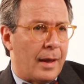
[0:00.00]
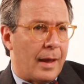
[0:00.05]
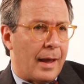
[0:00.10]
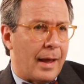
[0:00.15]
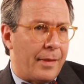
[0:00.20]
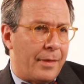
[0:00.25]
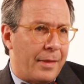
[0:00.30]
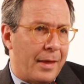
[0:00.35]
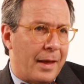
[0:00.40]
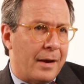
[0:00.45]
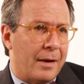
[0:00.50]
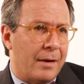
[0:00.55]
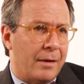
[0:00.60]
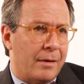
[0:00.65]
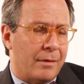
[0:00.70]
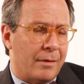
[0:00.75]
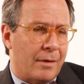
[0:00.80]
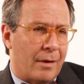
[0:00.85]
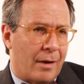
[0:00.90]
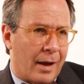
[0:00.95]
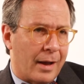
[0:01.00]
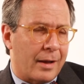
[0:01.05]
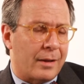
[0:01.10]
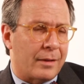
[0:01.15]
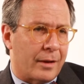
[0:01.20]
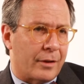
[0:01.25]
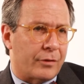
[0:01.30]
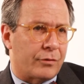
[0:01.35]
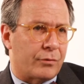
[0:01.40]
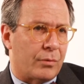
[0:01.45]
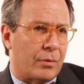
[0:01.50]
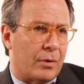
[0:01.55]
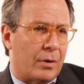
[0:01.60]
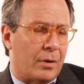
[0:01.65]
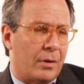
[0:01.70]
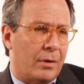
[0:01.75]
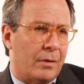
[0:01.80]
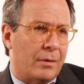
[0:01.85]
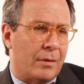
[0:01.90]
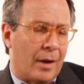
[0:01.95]
and then high
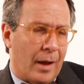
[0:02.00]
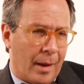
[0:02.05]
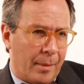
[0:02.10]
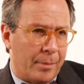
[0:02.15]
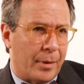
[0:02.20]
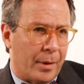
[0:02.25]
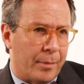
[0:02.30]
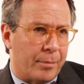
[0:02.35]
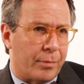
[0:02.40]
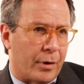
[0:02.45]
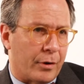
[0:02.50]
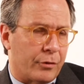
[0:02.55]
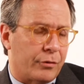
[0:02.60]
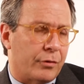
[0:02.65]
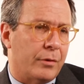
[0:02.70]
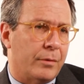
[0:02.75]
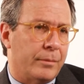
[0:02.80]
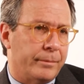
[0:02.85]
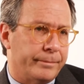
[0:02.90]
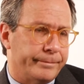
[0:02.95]
cholesterol, high blood pressure,